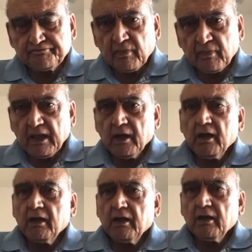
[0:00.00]
Who are
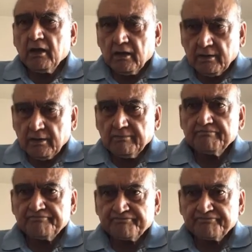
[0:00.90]

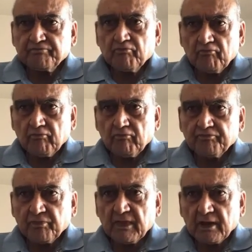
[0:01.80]
the protagonists
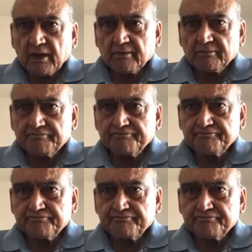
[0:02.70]
going to be?